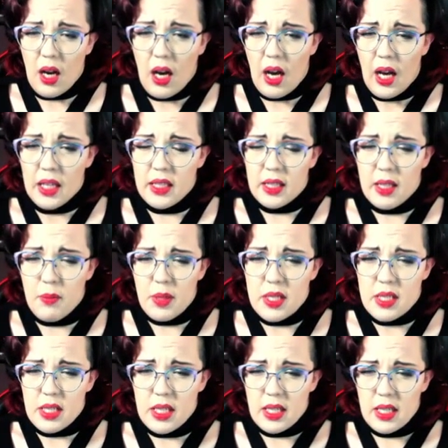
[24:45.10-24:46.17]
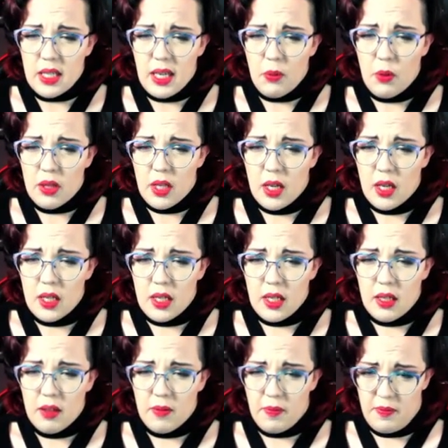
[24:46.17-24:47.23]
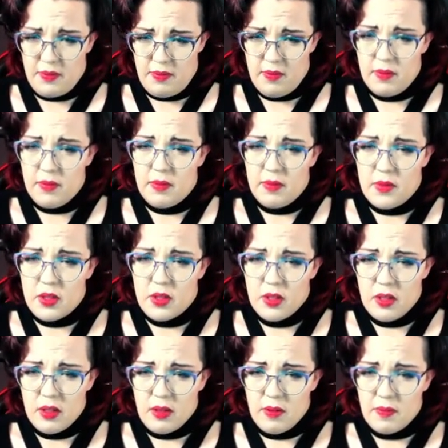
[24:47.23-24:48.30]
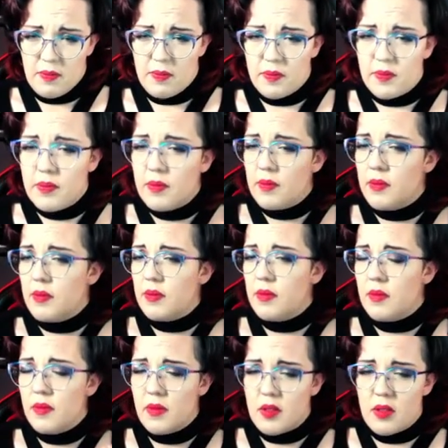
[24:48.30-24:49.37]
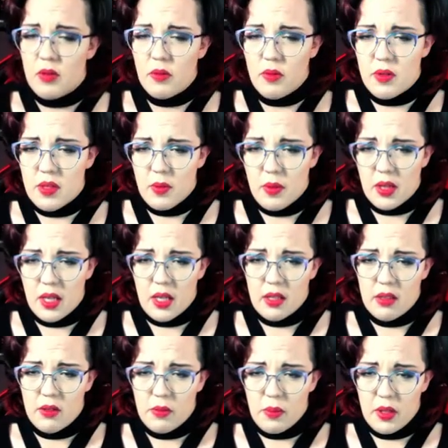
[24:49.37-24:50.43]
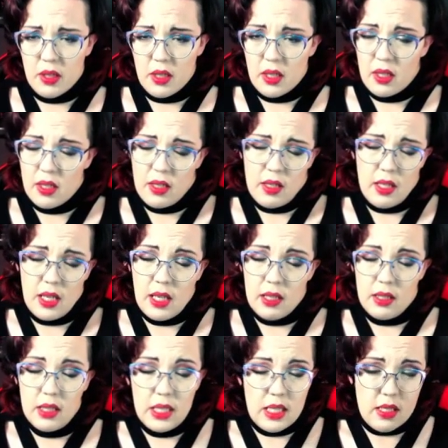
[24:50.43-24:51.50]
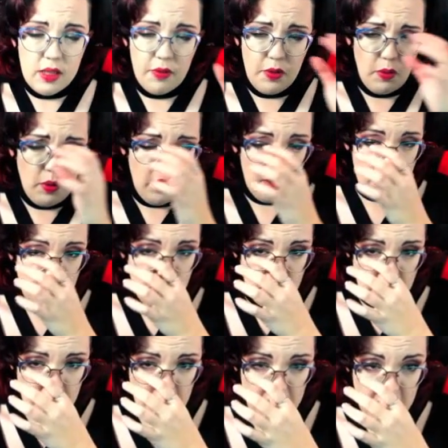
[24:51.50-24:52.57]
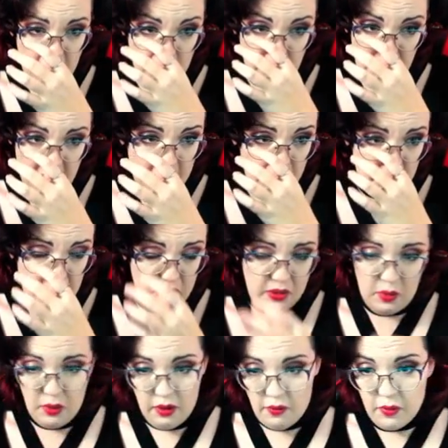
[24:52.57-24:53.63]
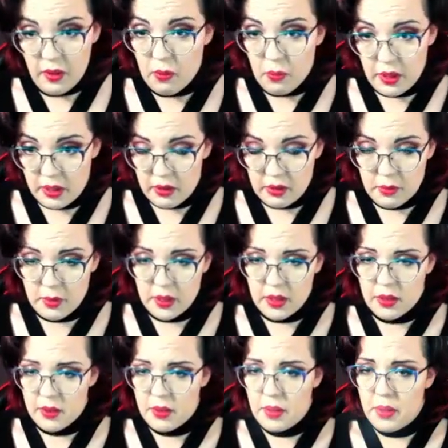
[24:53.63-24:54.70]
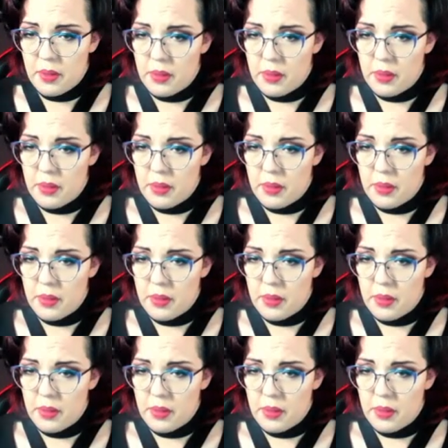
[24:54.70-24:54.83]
Hot lemon tea with honey should soothe some of that a little bit. At least if you want to stream, definitely if you just want to feel better, but